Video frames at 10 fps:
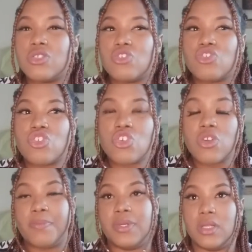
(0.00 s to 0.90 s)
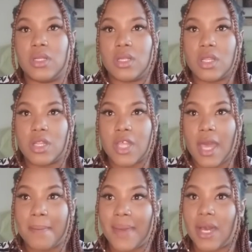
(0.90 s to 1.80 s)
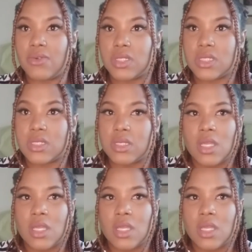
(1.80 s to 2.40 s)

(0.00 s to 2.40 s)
triple the amount